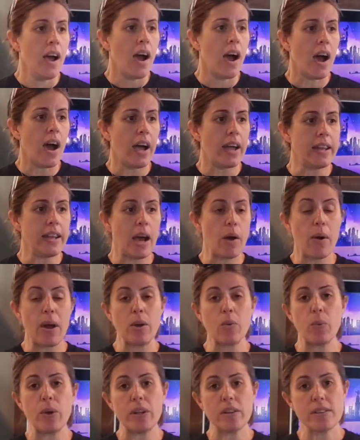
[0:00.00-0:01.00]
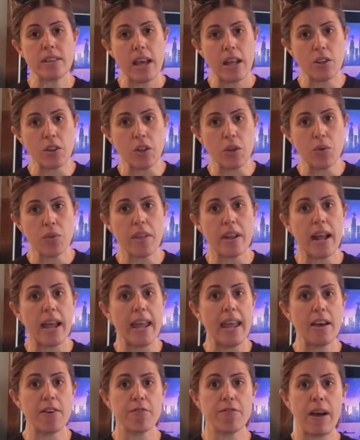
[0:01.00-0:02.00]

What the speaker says: Now I will tell you that I have